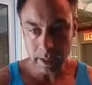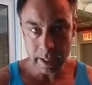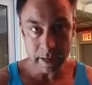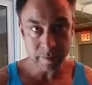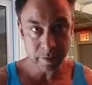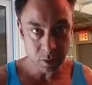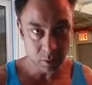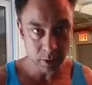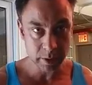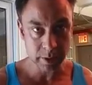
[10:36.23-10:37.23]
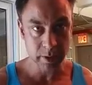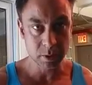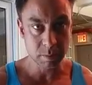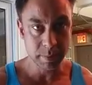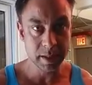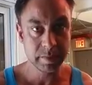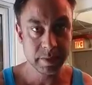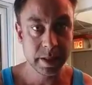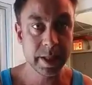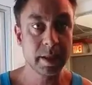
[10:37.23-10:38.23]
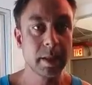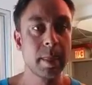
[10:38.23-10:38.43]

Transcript: If you want to build a physique,